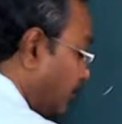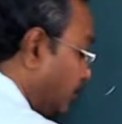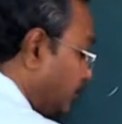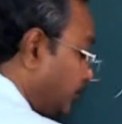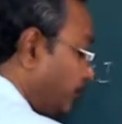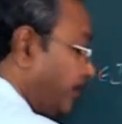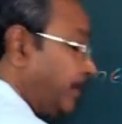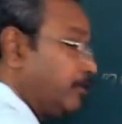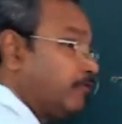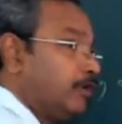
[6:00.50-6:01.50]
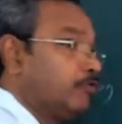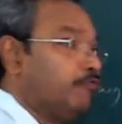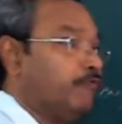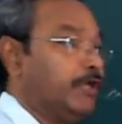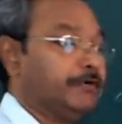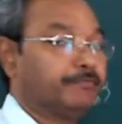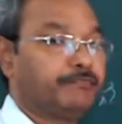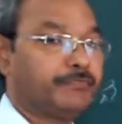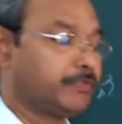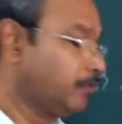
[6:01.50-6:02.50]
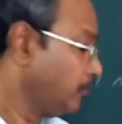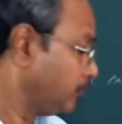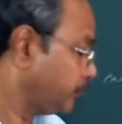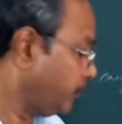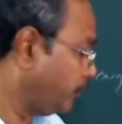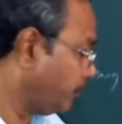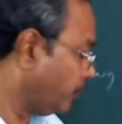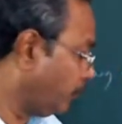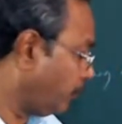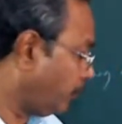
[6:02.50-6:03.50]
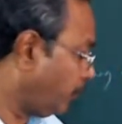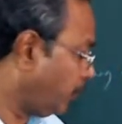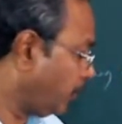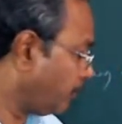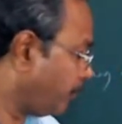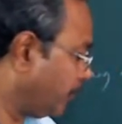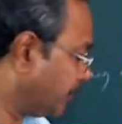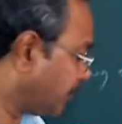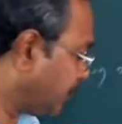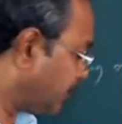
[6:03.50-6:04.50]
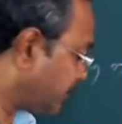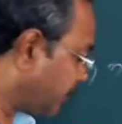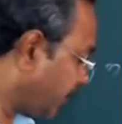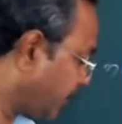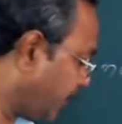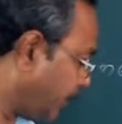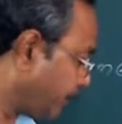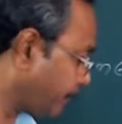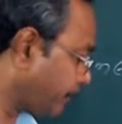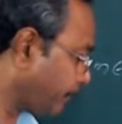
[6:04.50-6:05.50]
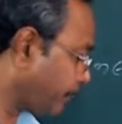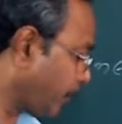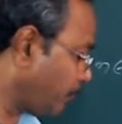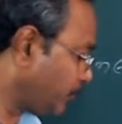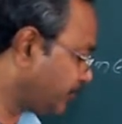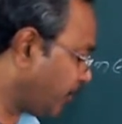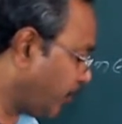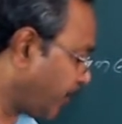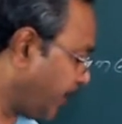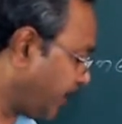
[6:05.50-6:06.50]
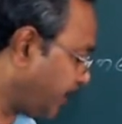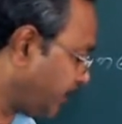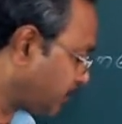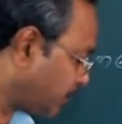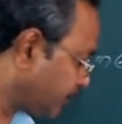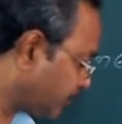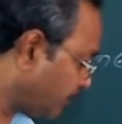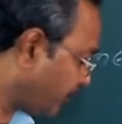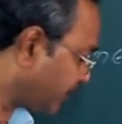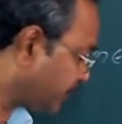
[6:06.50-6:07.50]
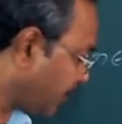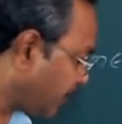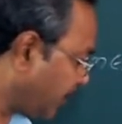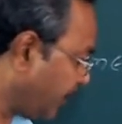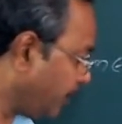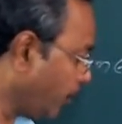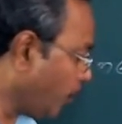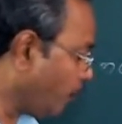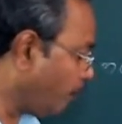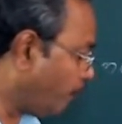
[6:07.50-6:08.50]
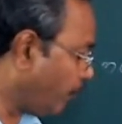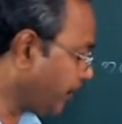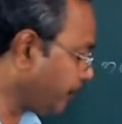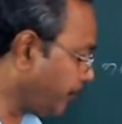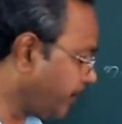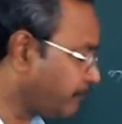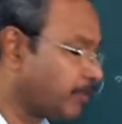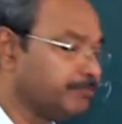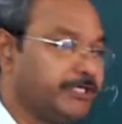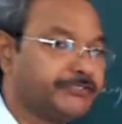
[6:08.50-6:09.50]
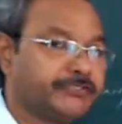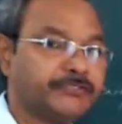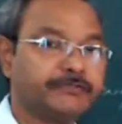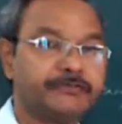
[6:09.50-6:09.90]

should be equal to 1. So, all points on this circle, which are at a distance of exactly 1 unit from this